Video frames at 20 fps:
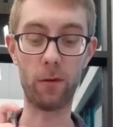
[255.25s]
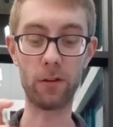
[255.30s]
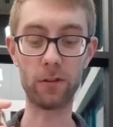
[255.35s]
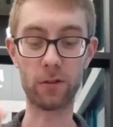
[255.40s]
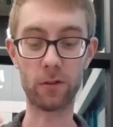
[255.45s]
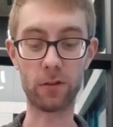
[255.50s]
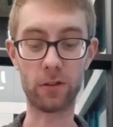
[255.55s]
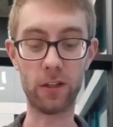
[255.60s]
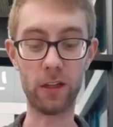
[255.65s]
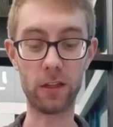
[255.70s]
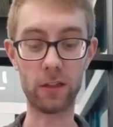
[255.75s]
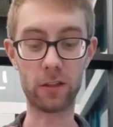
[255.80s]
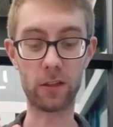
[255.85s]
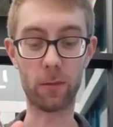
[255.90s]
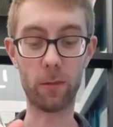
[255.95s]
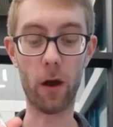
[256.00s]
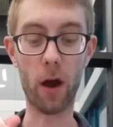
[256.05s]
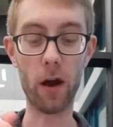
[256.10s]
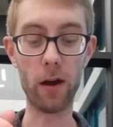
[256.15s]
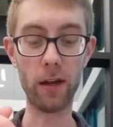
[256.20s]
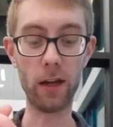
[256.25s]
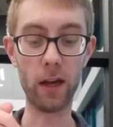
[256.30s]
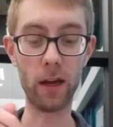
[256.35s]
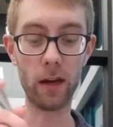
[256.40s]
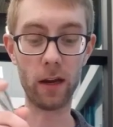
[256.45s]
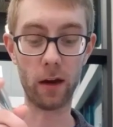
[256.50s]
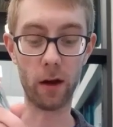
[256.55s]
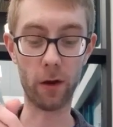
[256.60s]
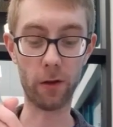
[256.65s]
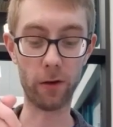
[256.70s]
I'm also seeing some
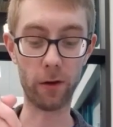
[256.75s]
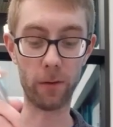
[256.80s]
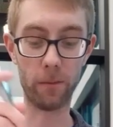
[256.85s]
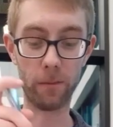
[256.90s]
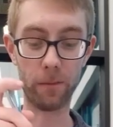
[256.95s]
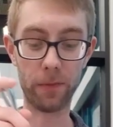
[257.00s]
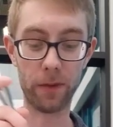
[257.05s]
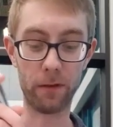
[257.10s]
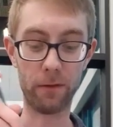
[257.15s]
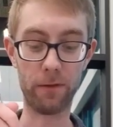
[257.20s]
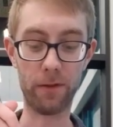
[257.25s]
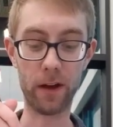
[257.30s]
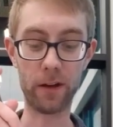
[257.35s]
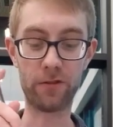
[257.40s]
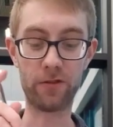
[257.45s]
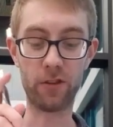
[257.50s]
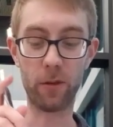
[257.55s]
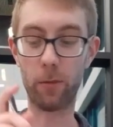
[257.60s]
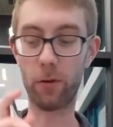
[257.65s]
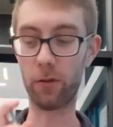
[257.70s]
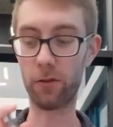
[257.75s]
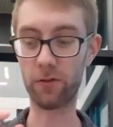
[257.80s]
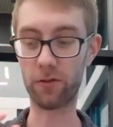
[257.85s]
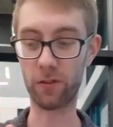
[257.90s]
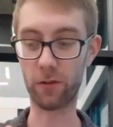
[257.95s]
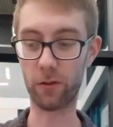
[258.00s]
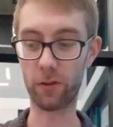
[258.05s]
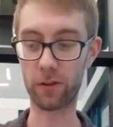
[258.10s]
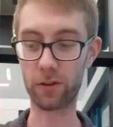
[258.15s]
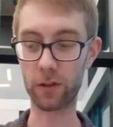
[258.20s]
onion and other
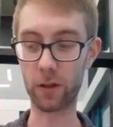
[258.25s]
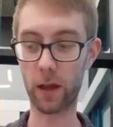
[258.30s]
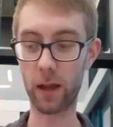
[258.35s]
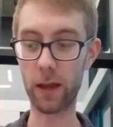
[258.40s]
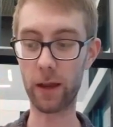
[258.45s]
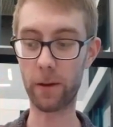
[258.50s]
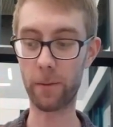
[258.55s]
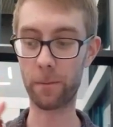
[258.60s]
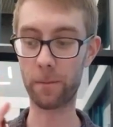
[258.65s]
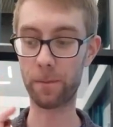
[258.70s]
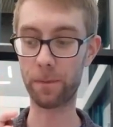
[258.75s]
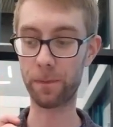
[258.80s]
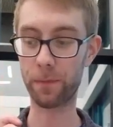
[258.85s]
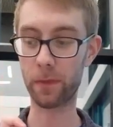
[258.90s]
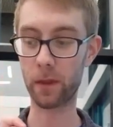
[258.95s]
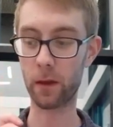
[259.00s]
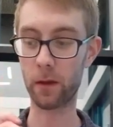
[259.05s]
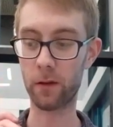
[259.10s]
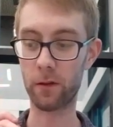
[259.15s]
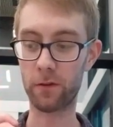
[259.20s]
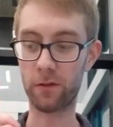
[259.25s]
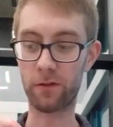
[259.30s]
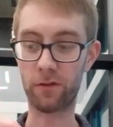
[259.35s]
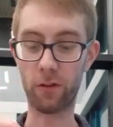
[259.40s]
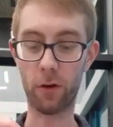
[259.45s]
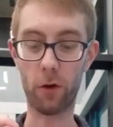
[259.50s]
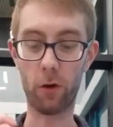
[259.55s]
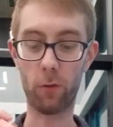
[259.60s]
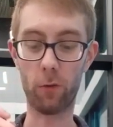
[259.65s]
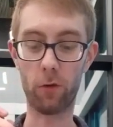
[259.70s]
vegetables, it looks like.
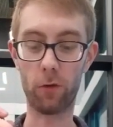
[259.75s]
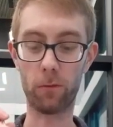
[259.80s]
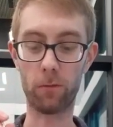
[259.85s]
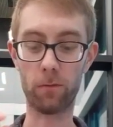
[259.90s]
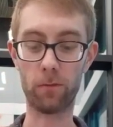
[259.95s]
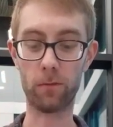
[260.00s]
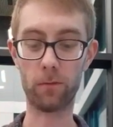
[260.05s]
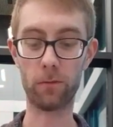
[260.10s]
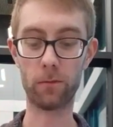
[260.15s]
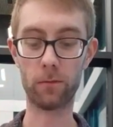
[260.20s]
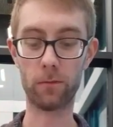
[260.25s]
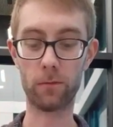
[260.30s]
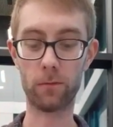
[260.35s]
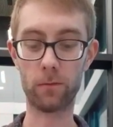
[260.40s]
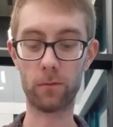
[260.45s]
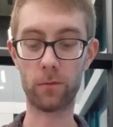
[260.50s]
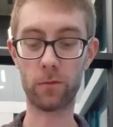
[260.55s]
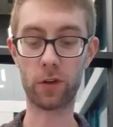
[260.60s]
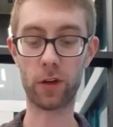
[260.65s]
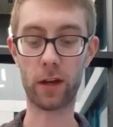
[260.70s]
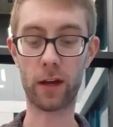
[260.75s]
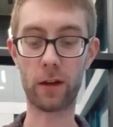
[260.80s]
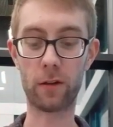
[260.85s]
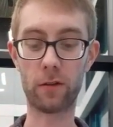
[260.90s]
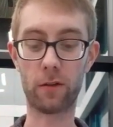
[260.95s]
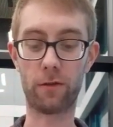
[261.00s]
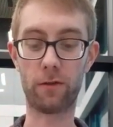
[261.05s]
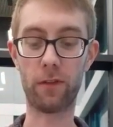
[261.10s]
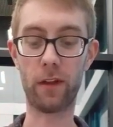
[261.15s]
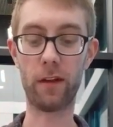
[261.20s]
So we'll check
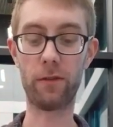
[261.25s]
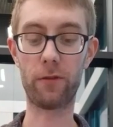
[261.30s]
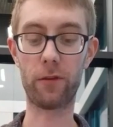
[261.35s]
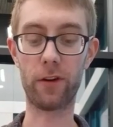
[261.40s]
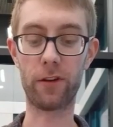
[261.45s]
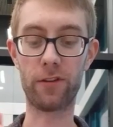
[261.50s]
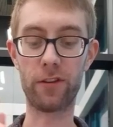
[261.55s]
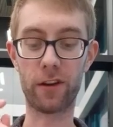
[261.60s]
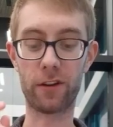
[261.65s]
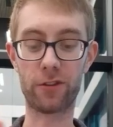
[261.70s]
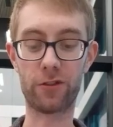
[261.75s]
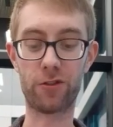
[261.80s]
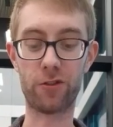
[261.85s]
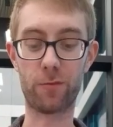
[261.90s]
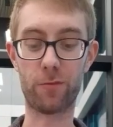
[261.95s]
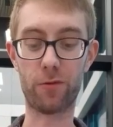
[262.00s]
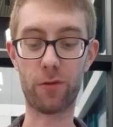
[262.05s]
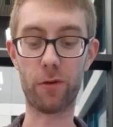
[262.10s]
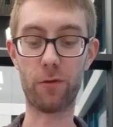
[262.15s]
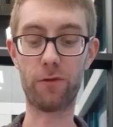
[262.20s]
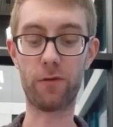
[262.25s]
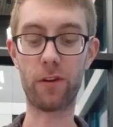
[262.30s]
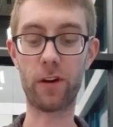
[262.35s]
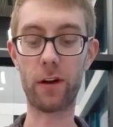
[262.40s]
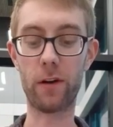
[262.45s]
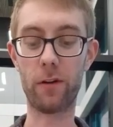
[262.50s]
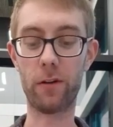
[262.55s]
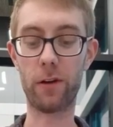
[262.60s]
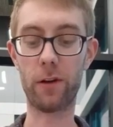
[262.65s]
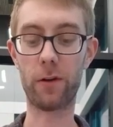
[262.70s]
out the flavor and texture
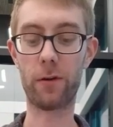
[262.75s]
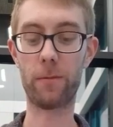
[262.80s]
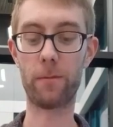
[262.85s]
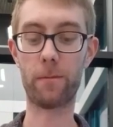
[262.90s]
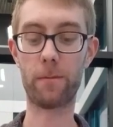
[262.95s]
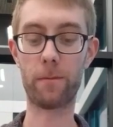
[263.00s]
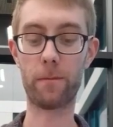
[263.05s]
profile here.